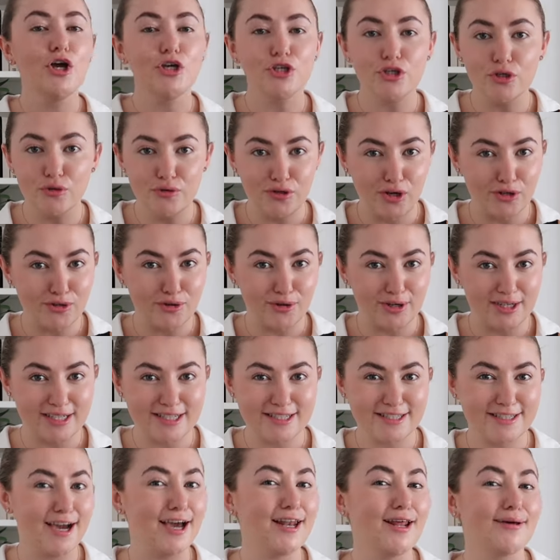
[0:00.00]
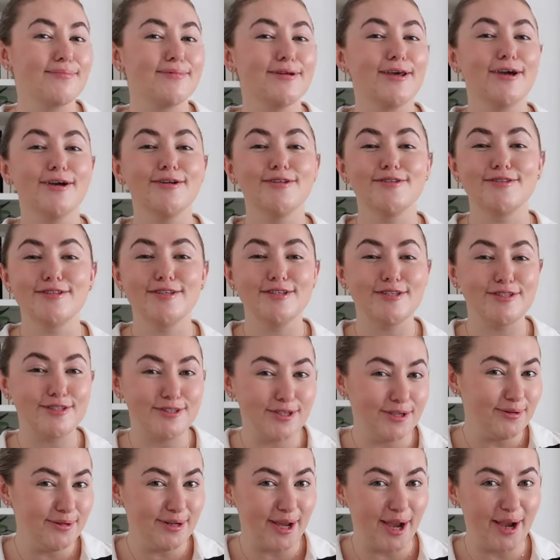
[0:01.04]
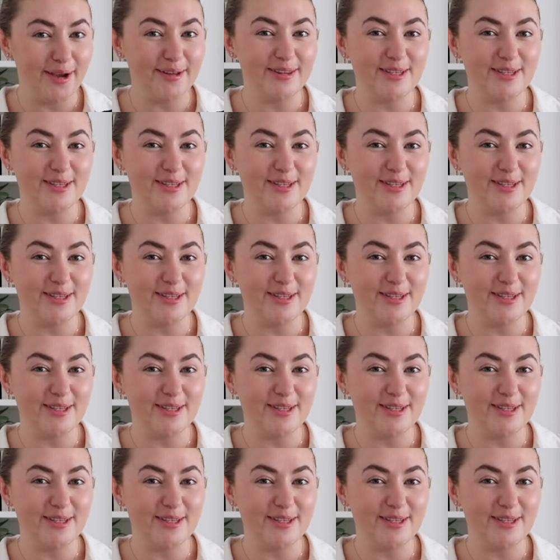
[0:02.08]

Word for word: You know you're going to style up notes. You know